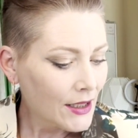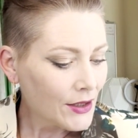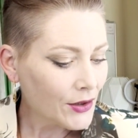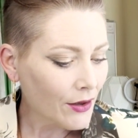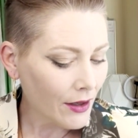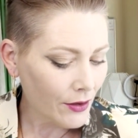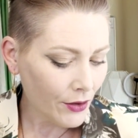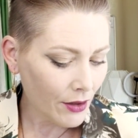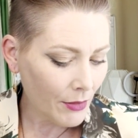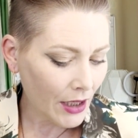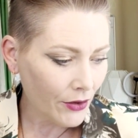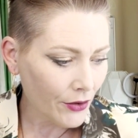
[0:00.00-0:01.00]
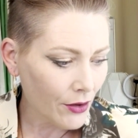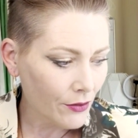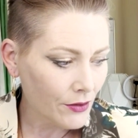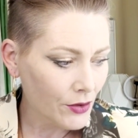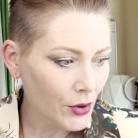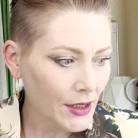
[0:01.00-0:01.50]
so that you can make your
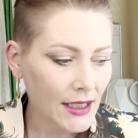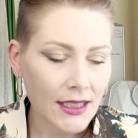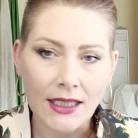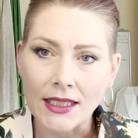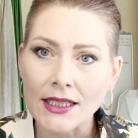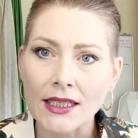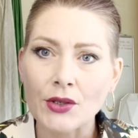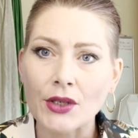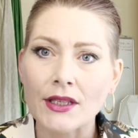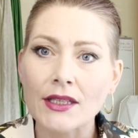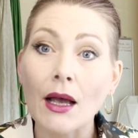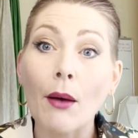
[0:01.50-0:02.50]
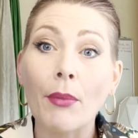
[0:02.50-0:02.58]
own choices and decisions.